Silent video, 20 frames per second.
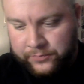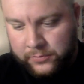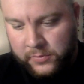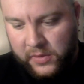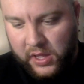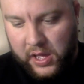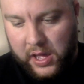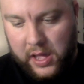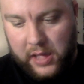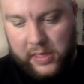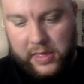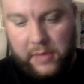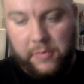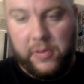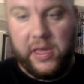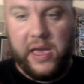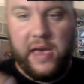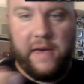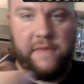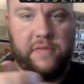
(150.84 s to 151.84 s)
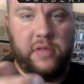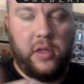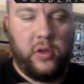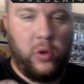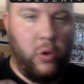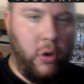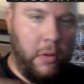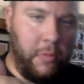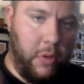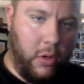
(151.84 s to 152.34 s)
Uh, then we have the
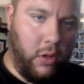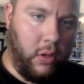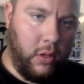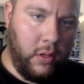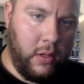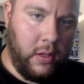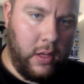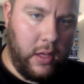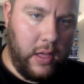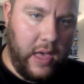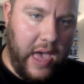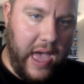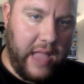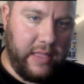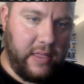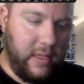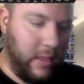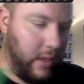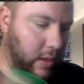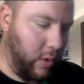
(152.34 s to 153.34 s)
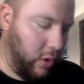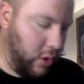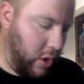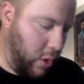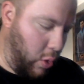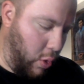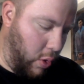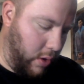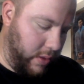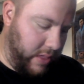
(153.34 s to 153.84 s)
normal and to the
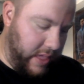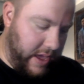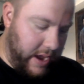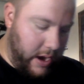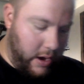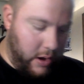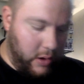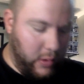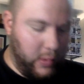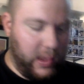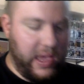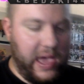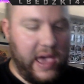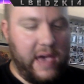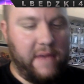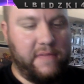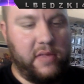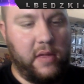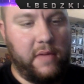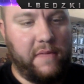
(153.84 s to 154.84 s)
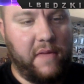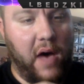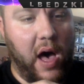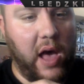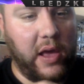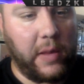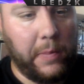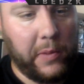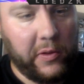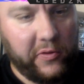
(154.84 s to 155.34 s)
cord there. We have the
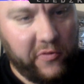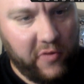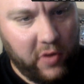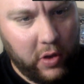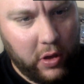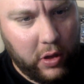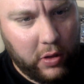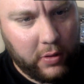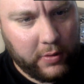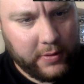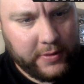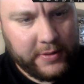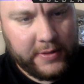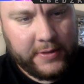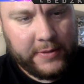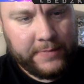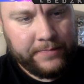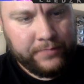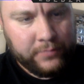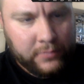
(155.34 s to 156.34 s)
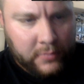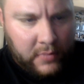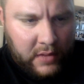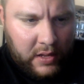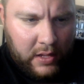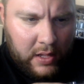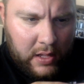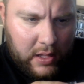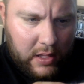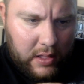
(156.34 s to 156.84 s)
volume control.
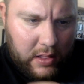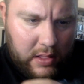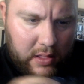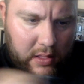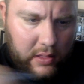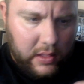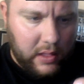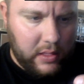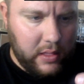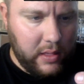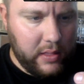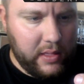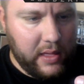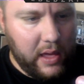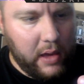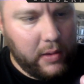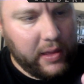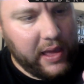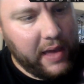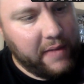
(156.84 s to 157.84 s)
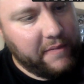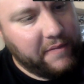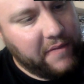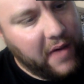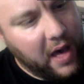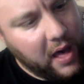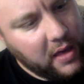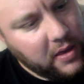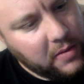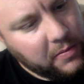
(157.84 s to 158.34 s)
Let's get this out. We got
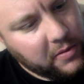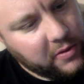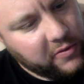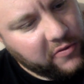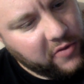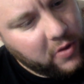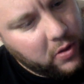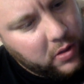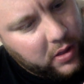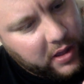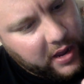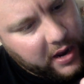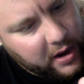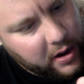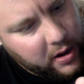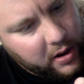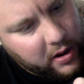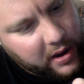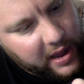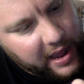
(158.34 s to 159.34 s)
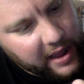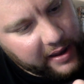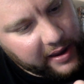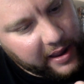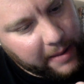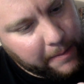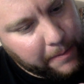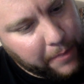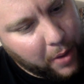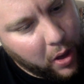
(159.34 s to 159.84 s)
volume control here, and
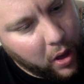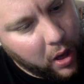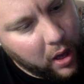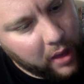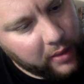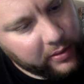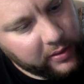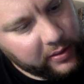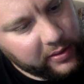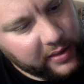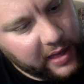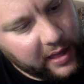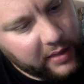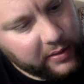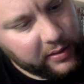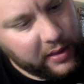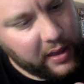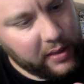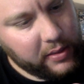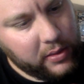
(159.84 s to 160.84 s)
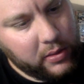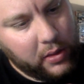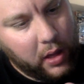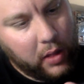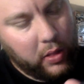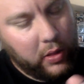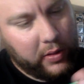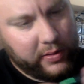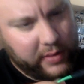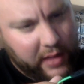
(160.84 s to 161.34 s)
then pause. It sounds like it
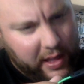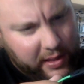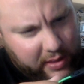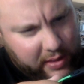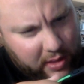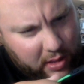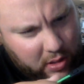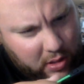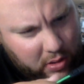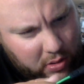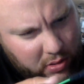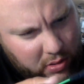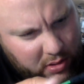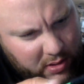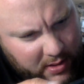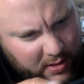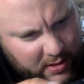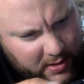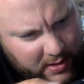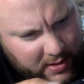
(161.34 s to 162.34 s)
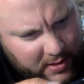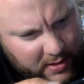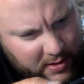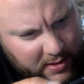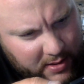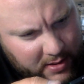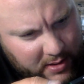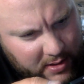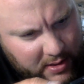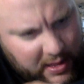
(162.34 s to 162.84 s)
looks like two,
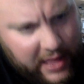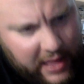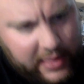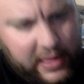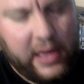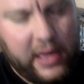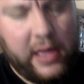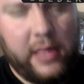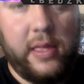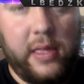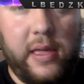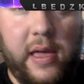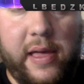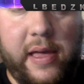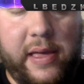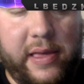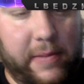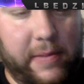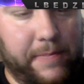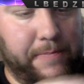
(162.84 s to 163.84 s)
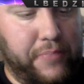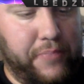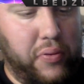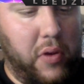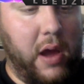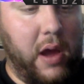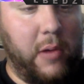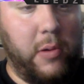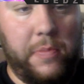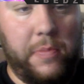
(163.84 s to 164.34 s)
and then you
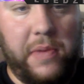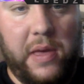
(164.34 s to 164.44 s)
probably won't be able